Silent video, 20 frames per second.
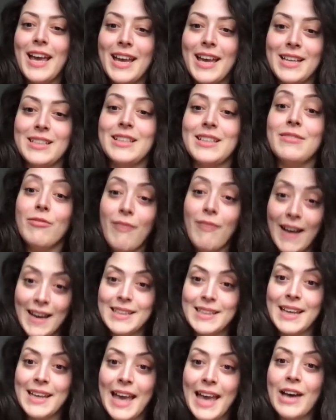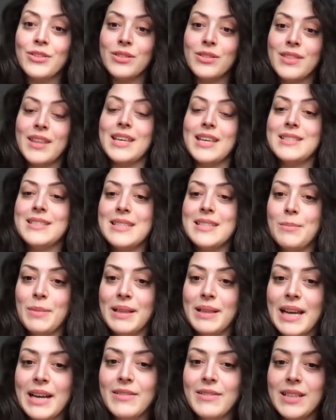and finding out the
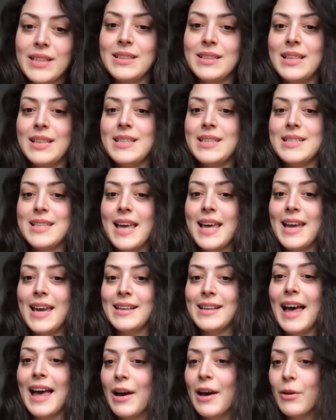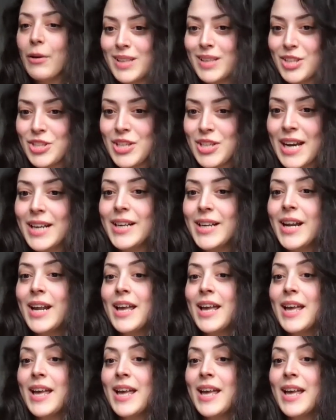similarities and how we share